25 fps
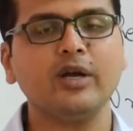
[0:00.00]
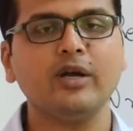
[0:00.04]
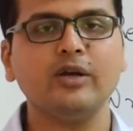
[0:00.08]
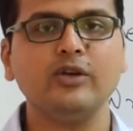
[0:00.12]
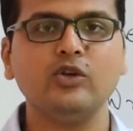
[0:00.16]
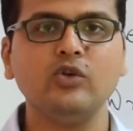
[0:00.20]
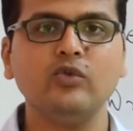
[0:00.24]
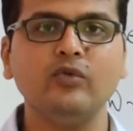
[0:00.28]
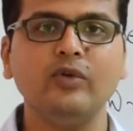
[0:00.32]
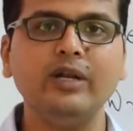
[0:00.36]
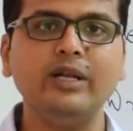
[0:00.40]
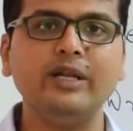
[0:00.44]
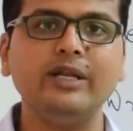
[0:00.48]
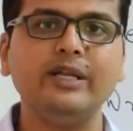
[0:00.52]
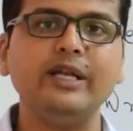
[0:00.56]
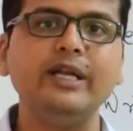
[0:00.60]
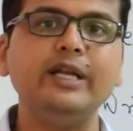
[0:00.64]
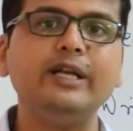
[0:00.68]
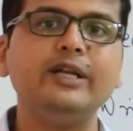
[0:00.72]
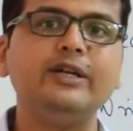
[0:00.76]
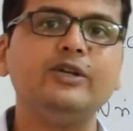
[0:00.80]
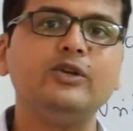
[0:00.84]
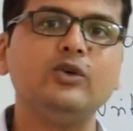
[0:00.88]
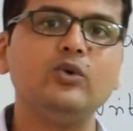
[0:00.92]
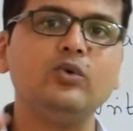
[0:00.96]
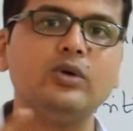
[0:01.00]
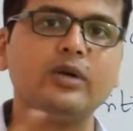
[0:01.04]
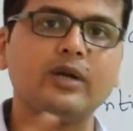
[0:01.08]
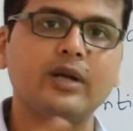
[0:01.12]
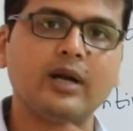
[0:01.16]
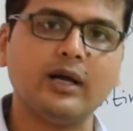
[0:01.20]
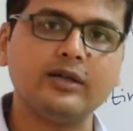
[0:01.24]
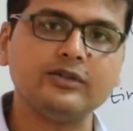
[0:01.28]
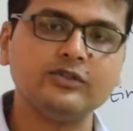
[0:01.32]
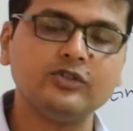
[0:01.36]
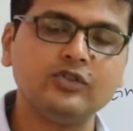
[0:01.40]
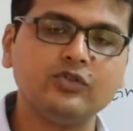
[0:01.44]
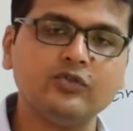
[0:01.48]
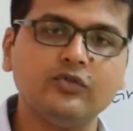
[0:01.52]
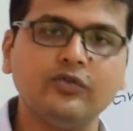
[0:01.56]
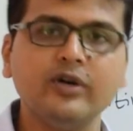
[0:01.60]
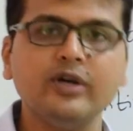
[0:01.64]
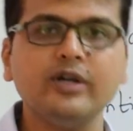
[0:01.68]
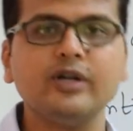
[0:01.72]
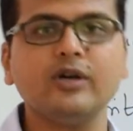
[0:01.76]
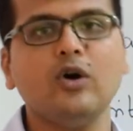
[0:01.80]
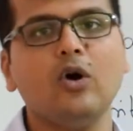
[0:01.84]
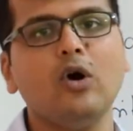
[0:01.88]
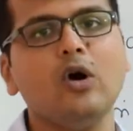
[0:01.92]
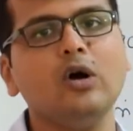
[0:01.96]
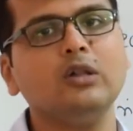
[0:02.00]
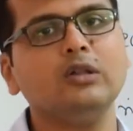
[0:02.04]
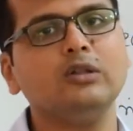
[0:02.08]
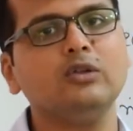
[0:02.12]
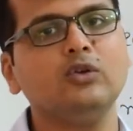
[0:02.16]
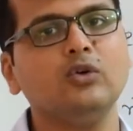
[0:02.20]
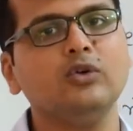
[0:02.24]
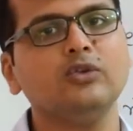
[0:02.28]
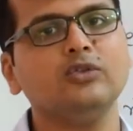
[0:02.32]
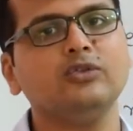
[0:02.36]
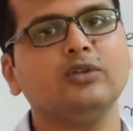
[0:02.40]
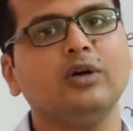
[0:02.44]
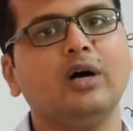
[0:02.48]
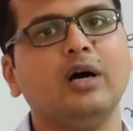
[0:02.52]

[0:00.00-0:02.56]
you will need to transfer all those